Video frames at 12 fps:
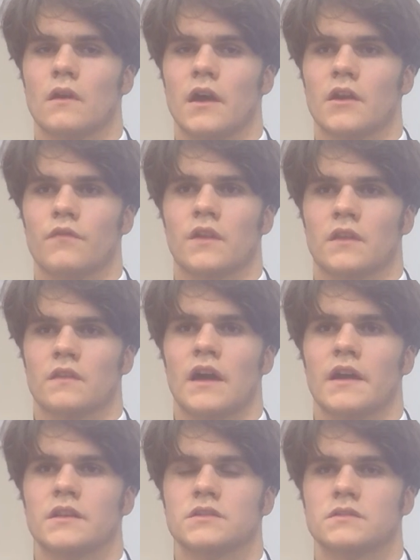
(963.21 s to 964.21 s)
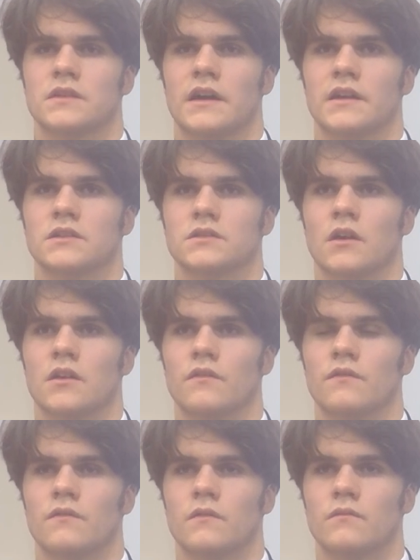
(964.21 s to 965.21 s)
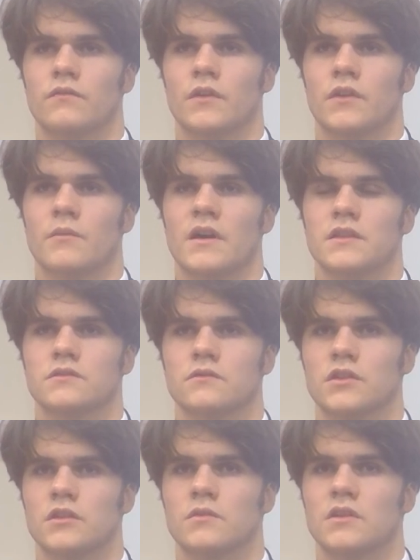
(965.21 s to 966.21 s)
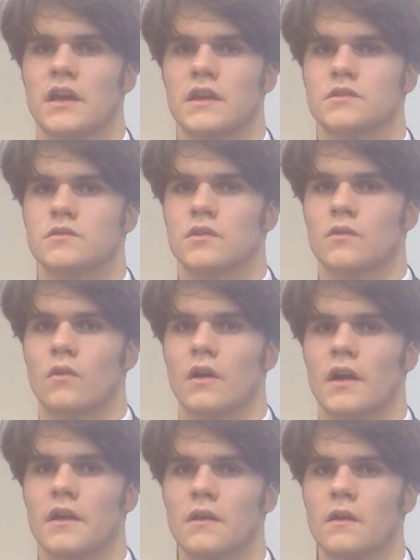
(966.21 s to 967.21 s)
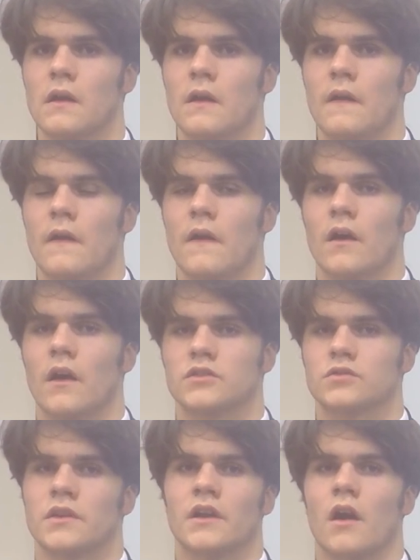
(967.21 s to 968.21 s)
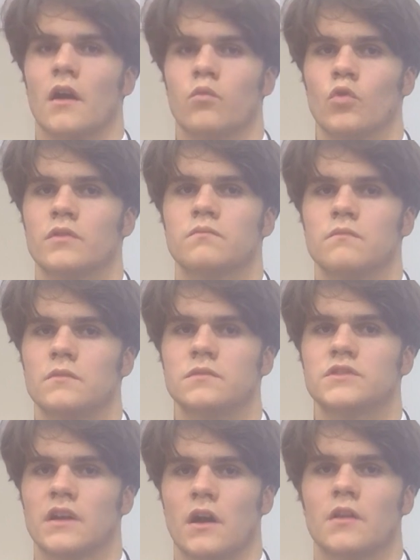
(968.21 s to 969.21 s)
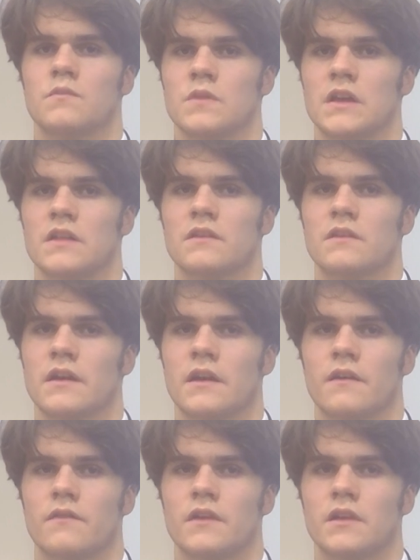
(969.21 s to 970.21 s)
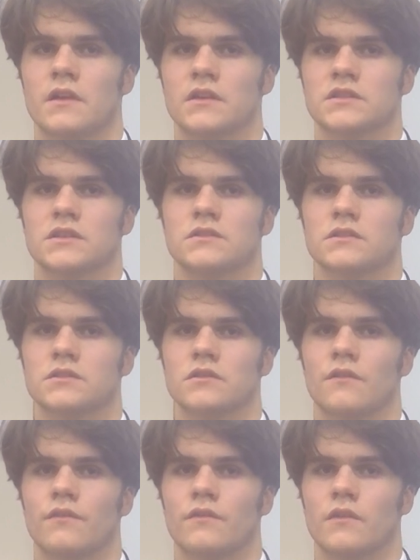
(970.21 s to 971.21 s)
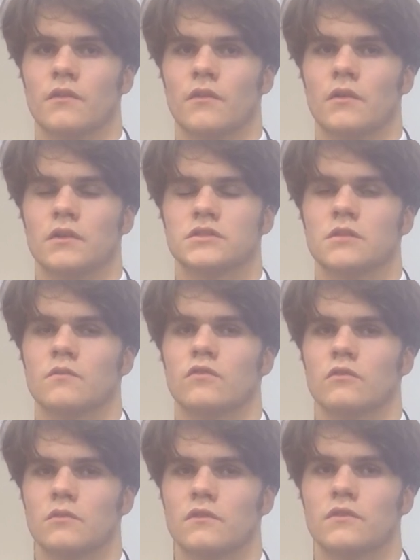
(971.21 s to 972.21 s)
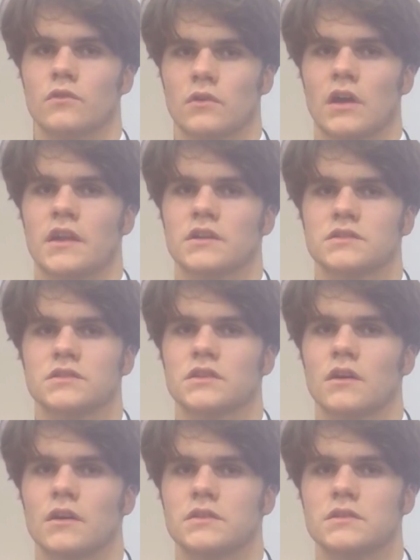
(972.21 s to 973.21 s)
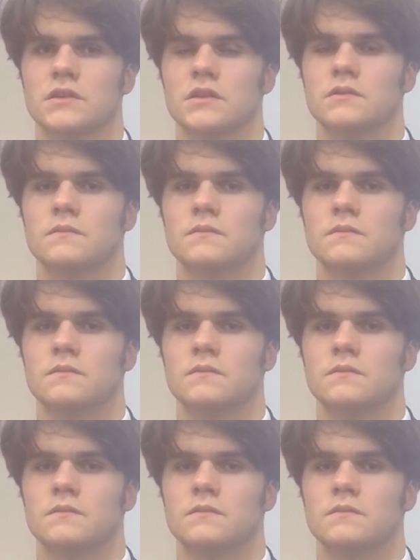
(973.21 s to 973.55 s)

and I think that is kind of fundamental human nature in a way. I would say I admit the existence of some form of an organic society.